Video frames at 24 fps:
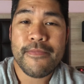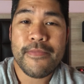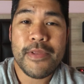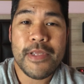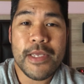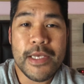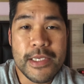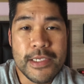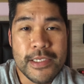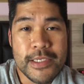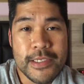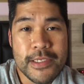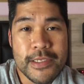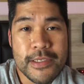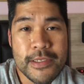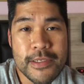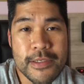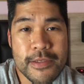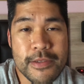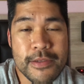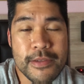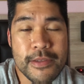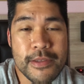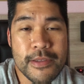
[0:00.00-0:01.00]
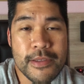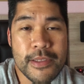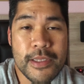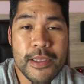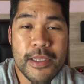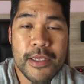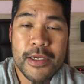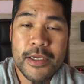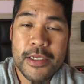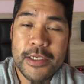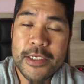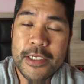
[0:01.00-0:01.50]
Yes, the
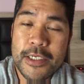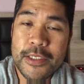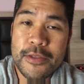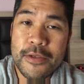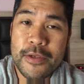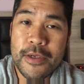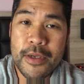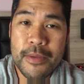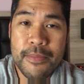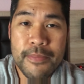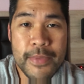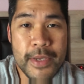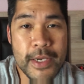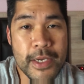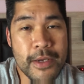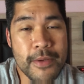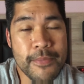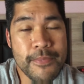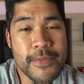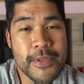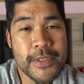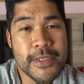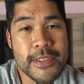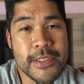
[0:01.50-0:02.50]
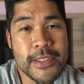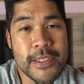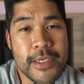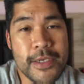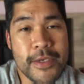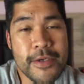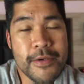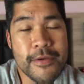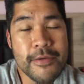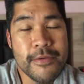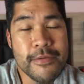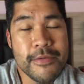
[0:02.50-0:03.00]
luggage had to come back up the
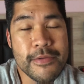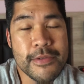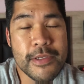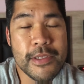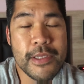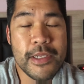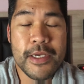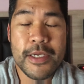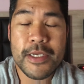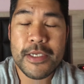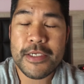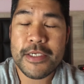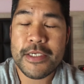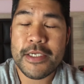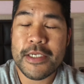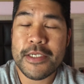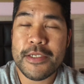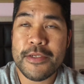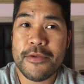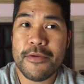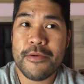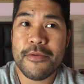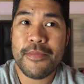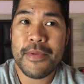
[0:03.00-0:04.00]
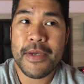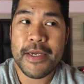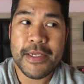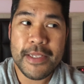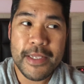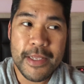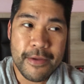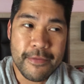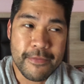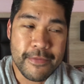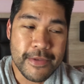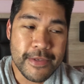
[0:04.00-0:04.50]
stairs. The luggage has to go back
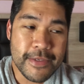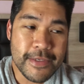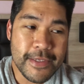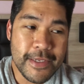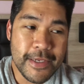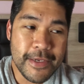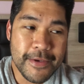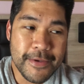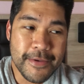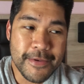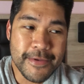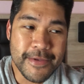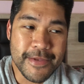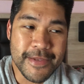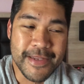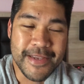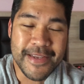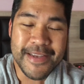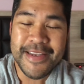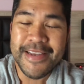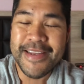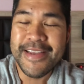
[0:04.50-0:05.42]
down the stairs.